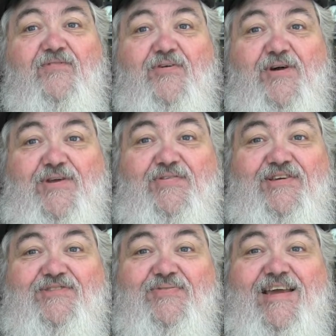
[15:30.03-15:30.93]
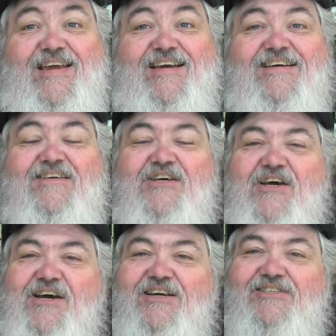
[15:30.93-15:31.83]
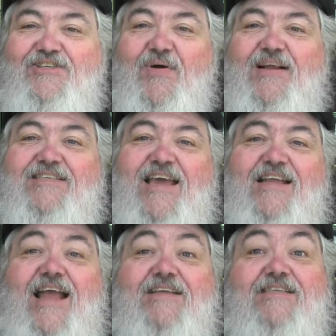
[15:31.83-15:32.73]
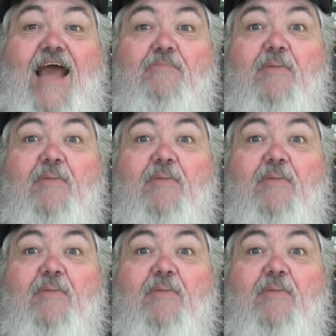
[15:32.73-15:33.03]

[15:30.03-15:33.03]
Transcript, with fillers: for you this week. Join us again next time.